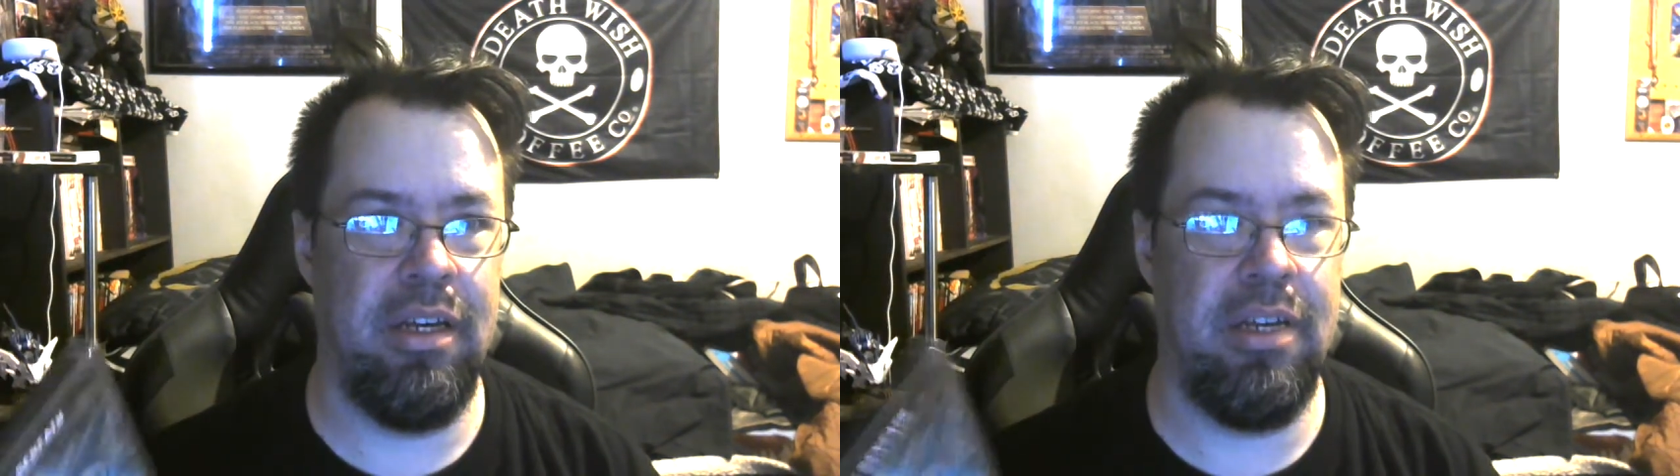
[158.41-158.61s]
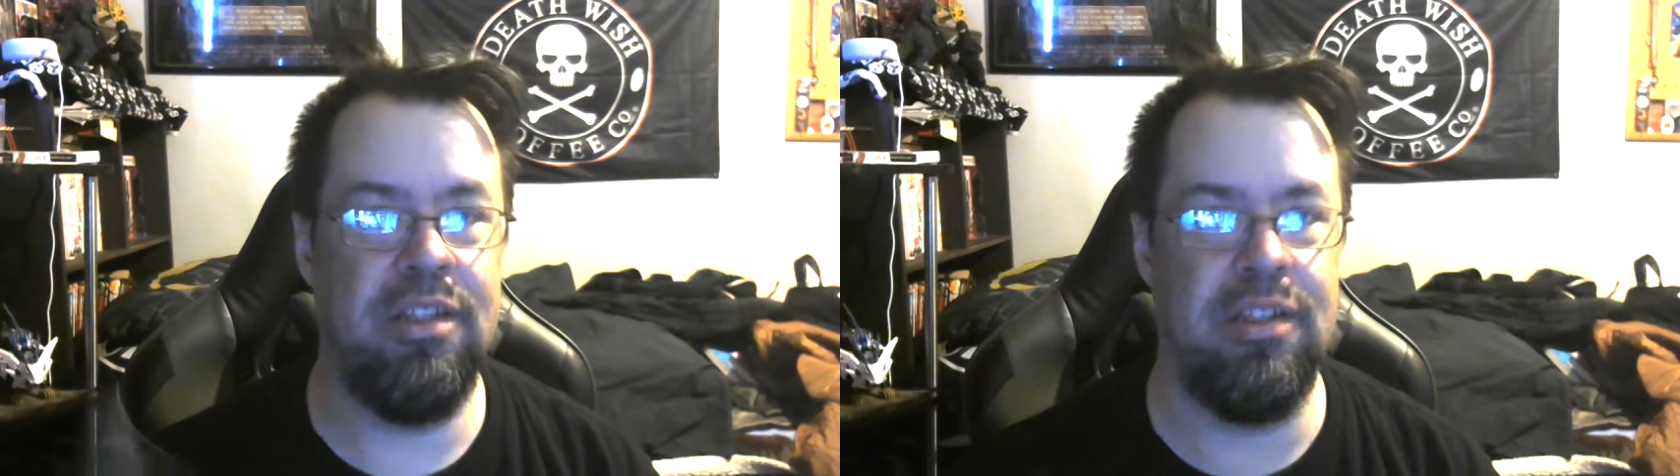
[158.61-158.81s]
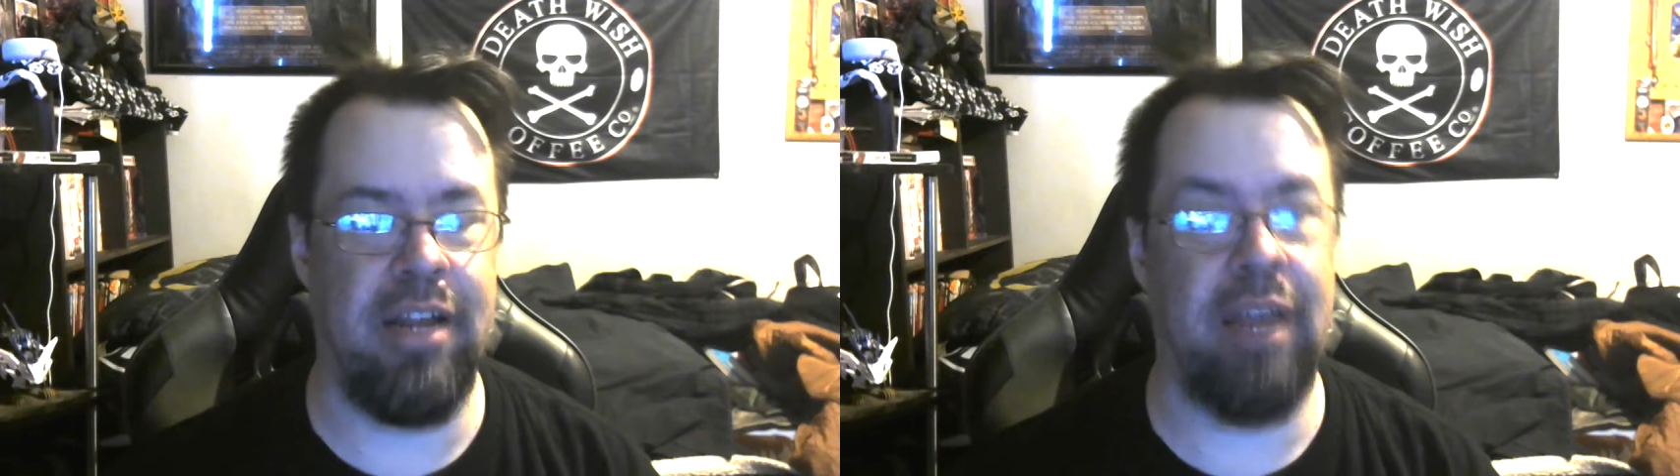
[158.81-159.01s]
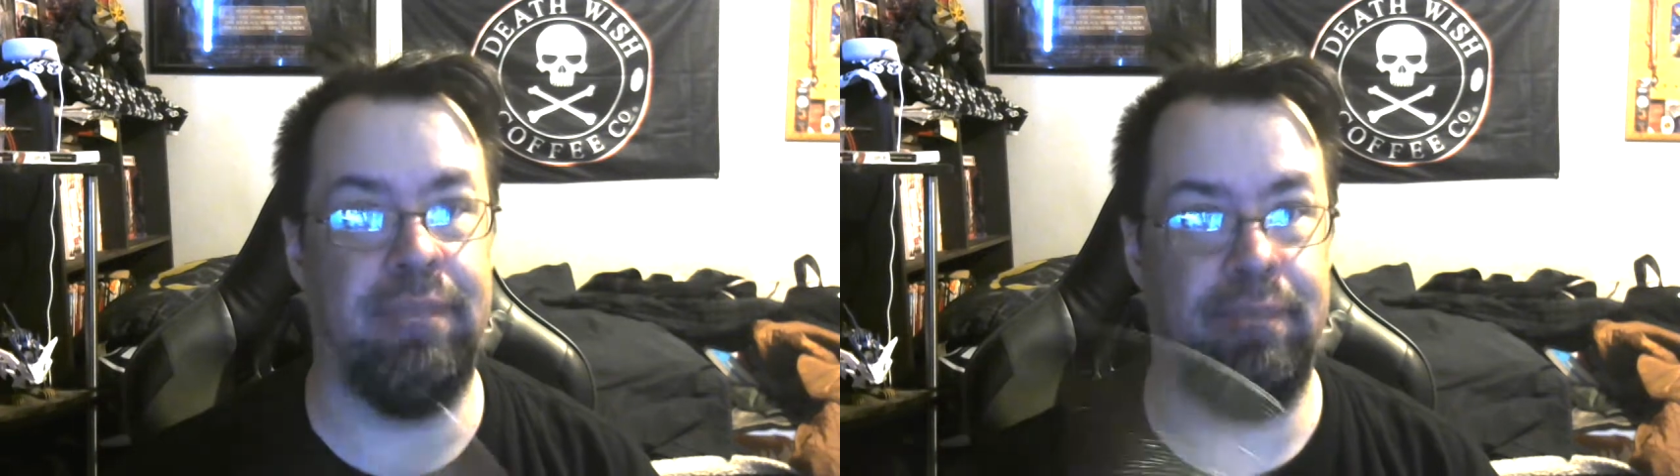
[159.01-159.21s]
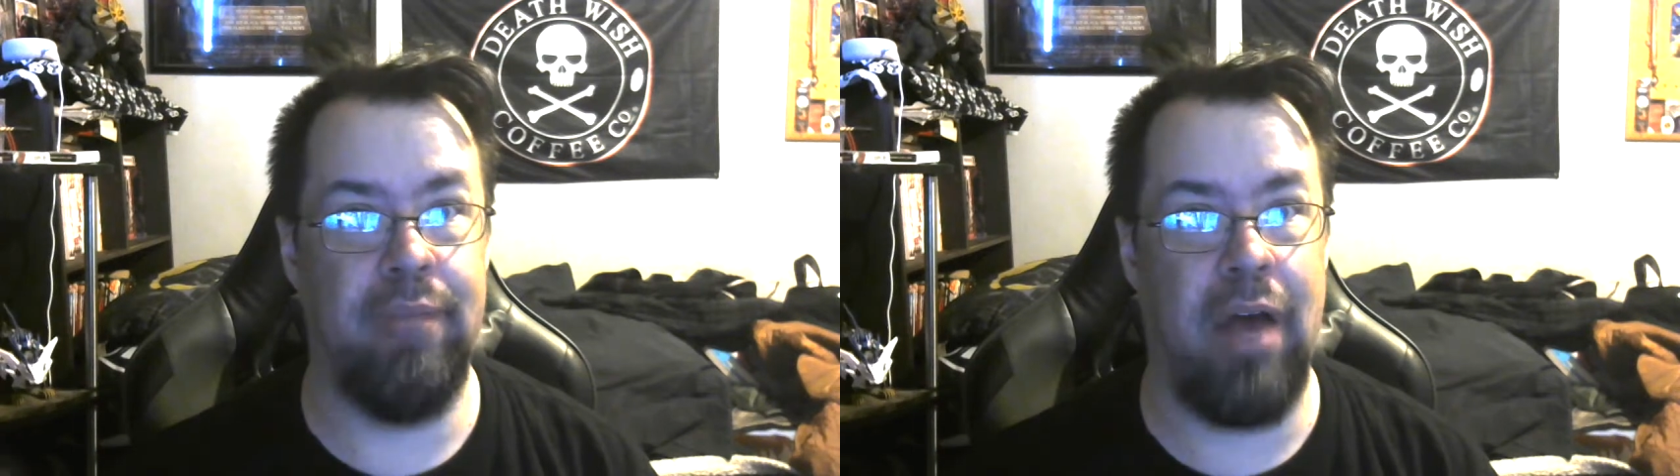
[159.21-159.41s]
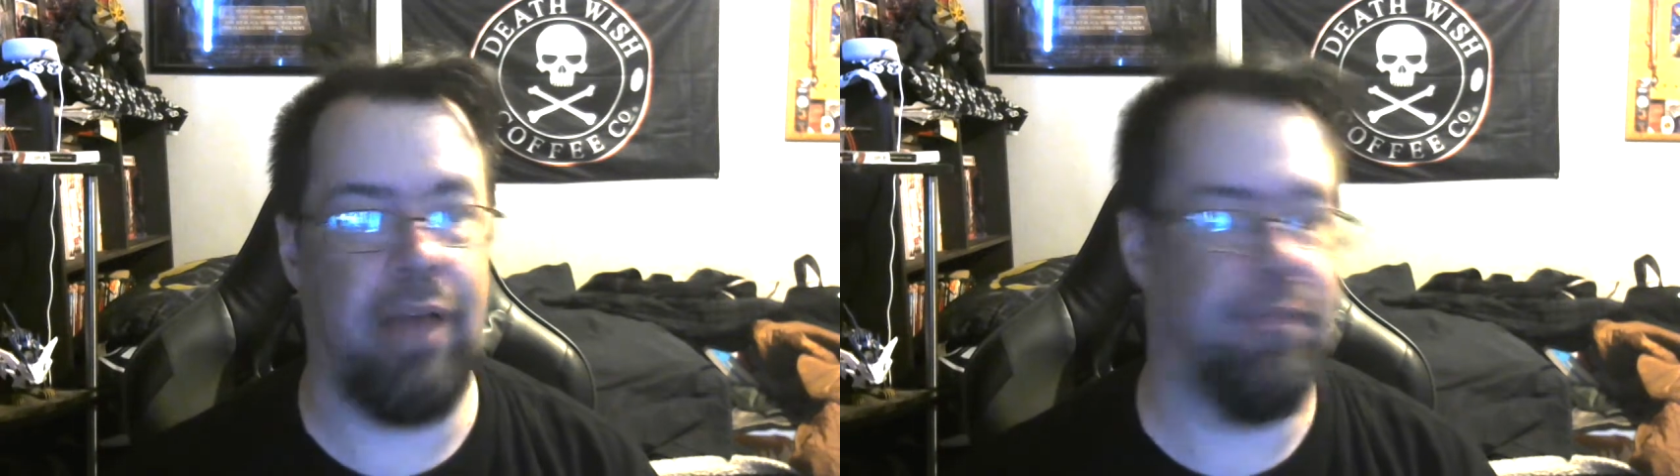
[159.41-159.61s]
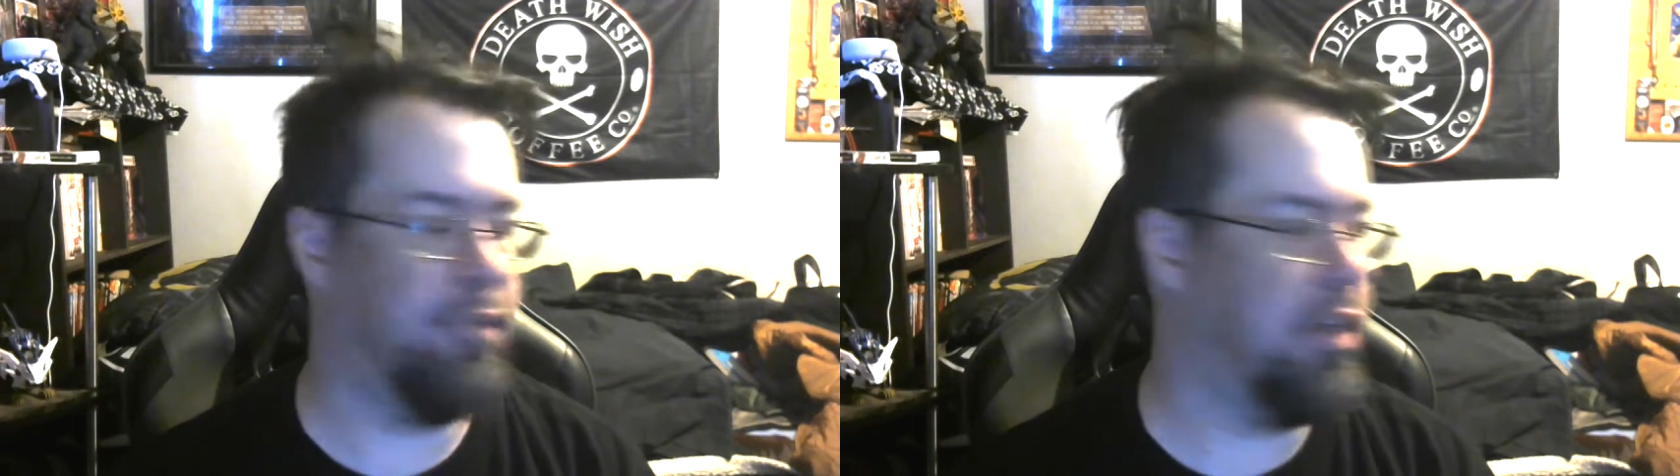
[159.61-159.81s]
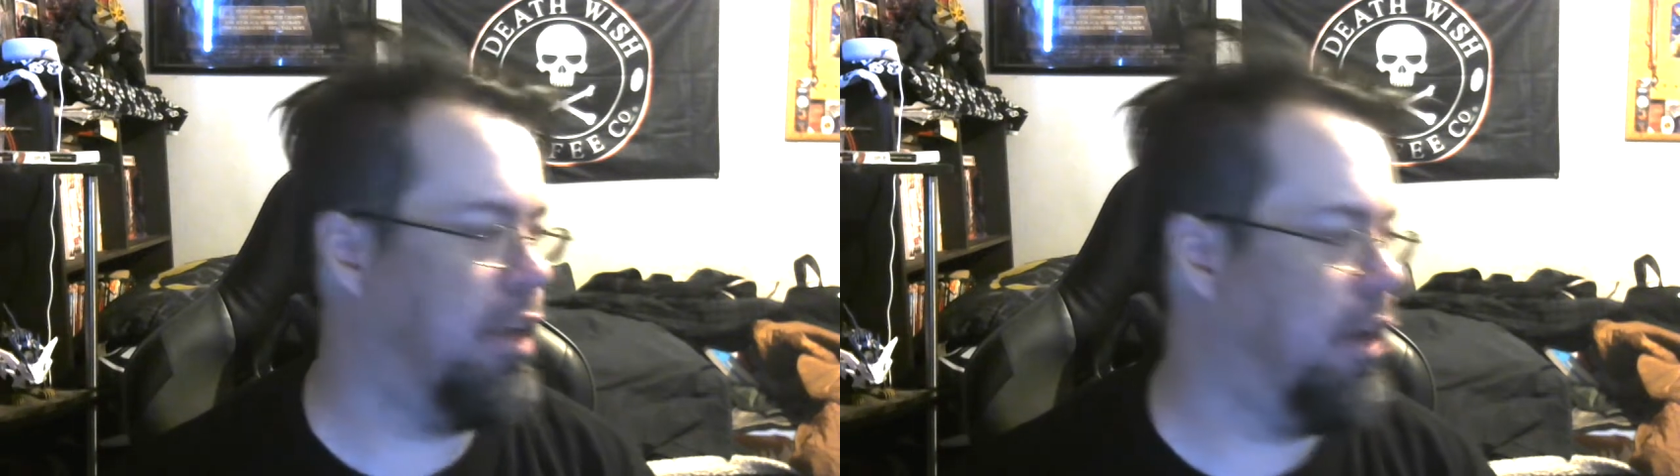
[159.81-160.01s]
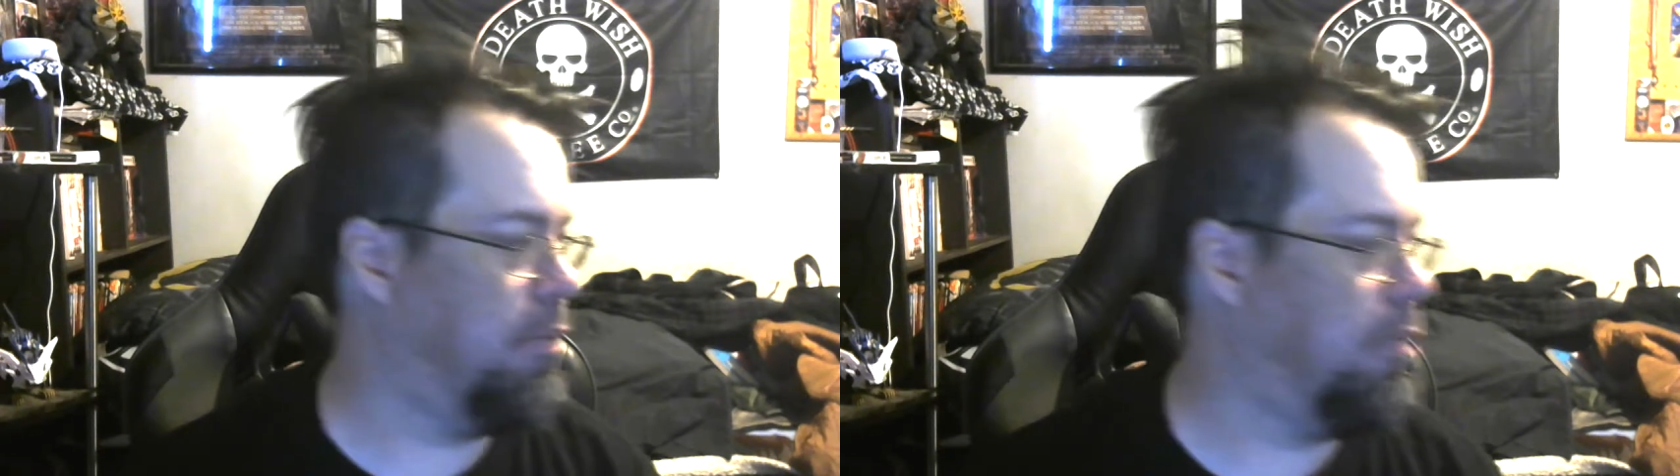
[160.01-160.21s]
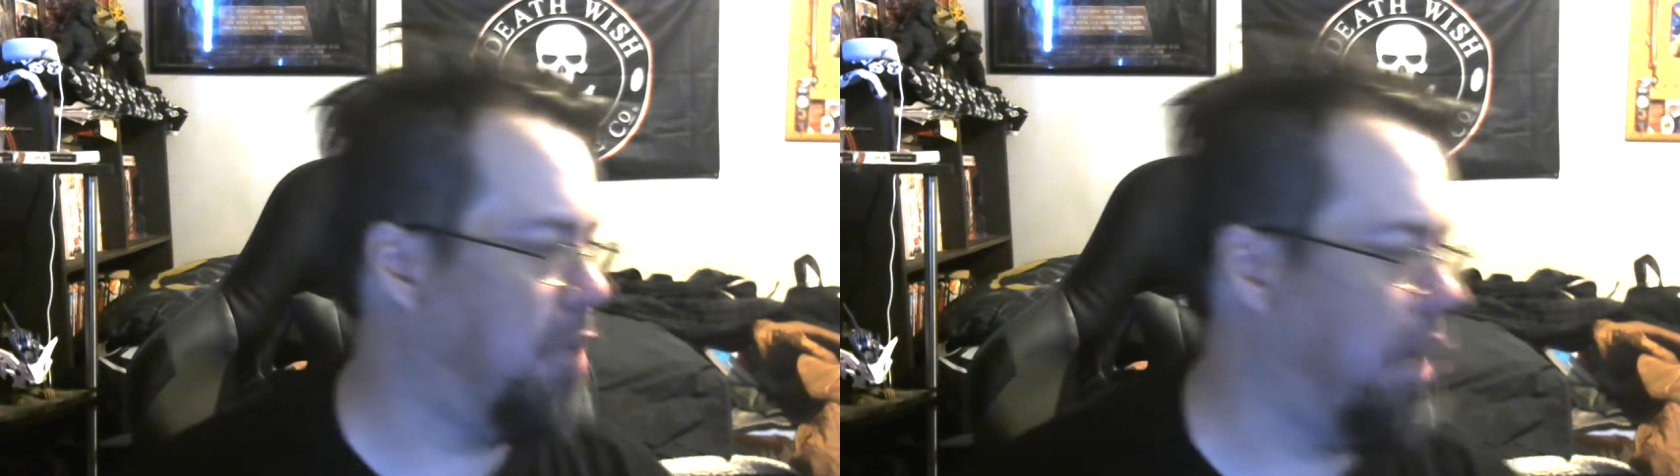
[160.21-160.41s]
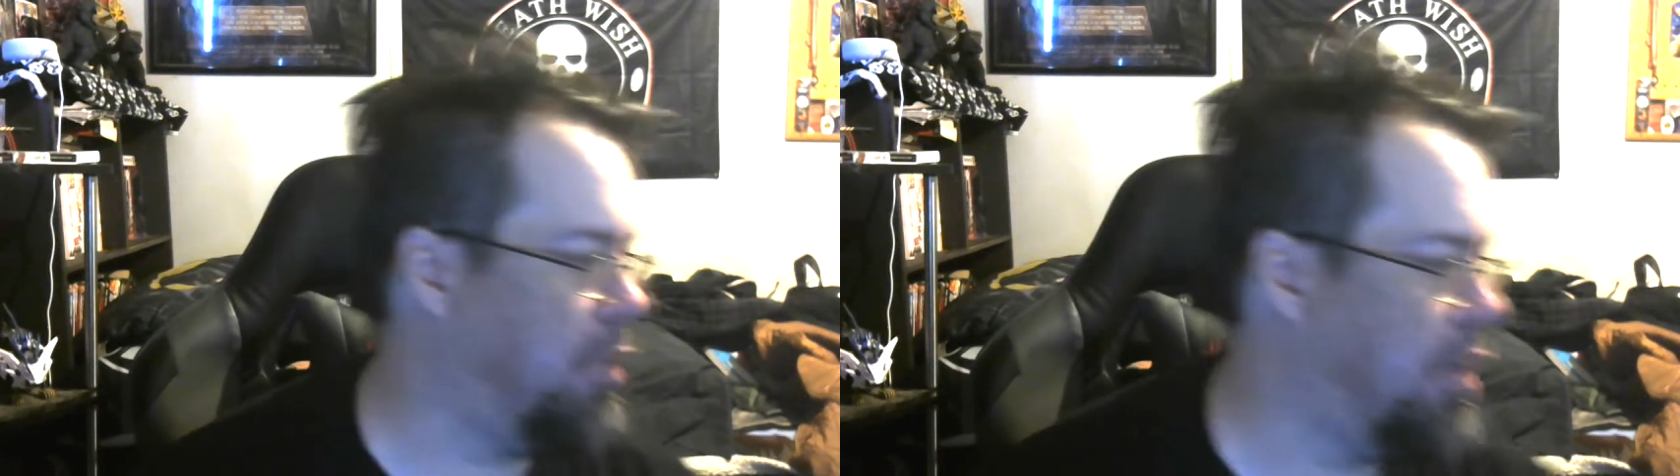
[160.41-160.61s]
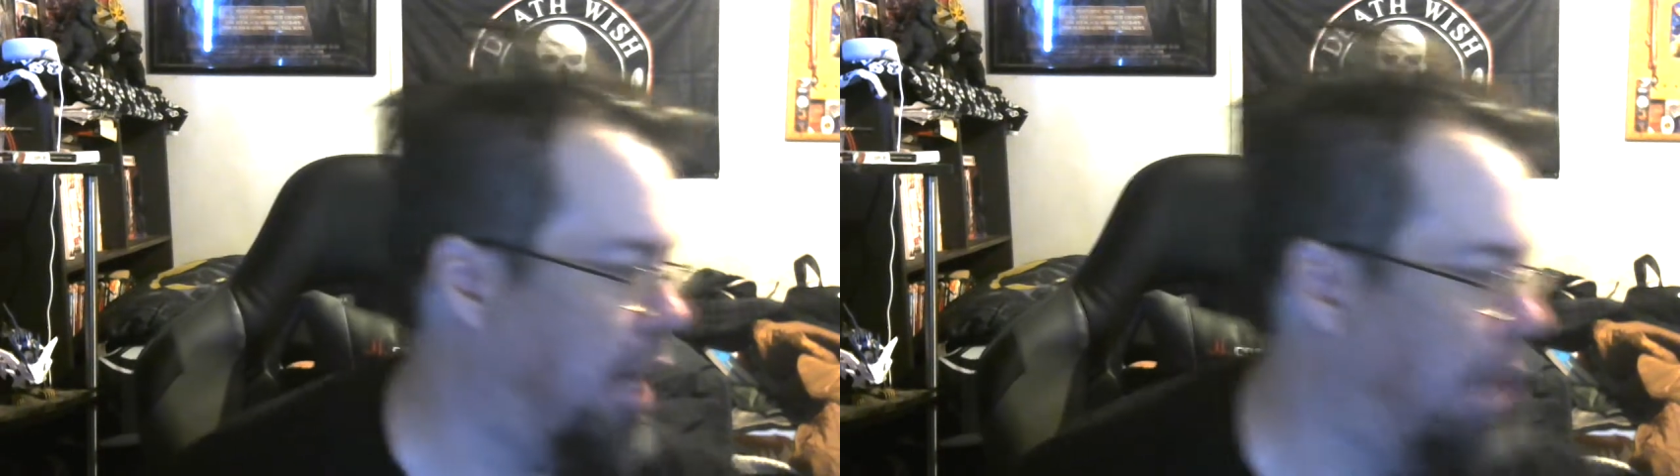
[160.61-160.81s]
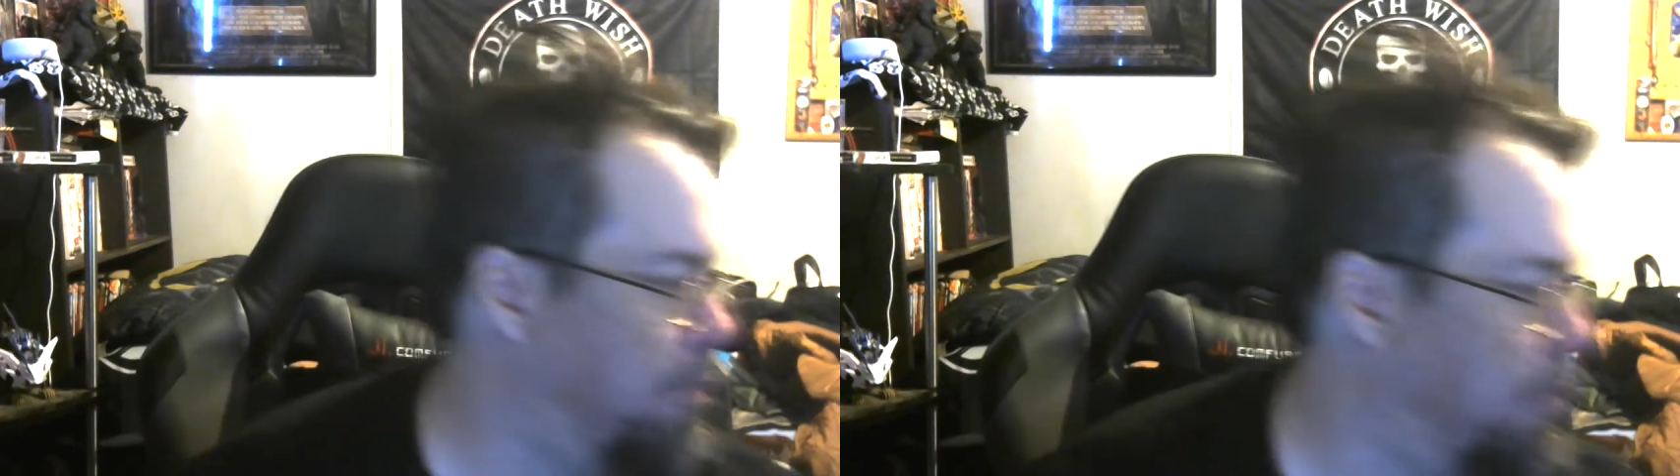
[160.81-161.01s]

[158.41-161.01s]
It's just that I tend to hear them from time to time.